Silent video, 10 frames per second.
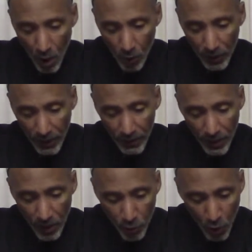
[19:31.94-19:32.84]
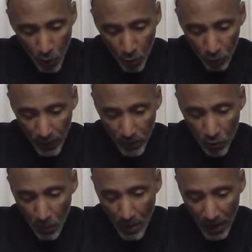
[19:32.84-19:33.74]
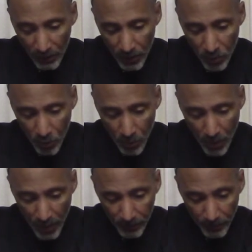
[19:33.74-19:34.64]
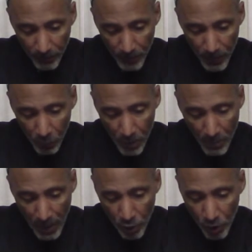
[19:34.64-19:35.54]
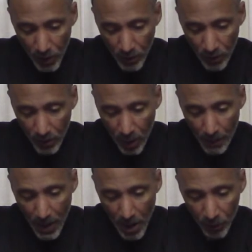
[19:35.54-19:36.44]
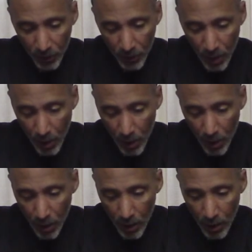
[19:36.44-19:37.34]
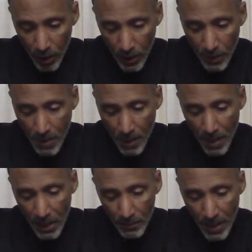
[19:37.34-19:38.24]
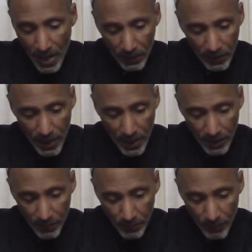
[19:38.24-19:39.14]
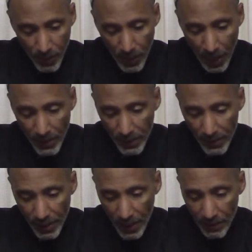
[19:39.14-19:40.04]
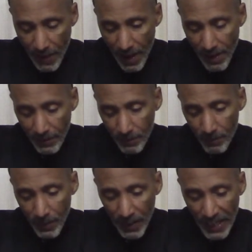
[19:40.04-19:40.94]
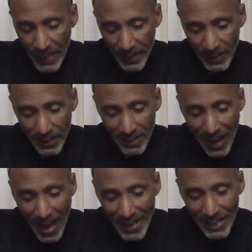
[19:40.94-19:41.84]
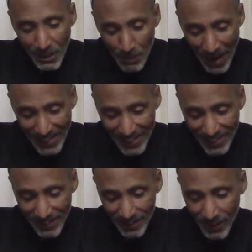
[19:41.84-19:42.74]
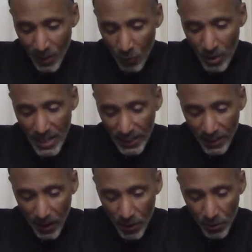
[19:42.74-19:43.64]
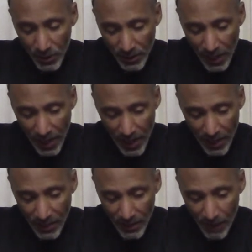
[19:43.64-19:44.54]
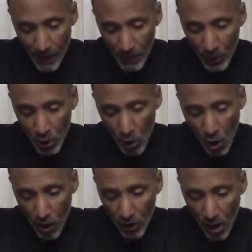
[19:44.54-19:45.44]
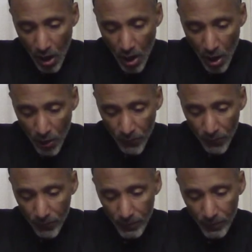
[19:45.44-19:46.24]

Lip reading: Okay, so let's go back. We mentioned about Imam al-Baqillani, and he said that he's at his best when he can understand the talk of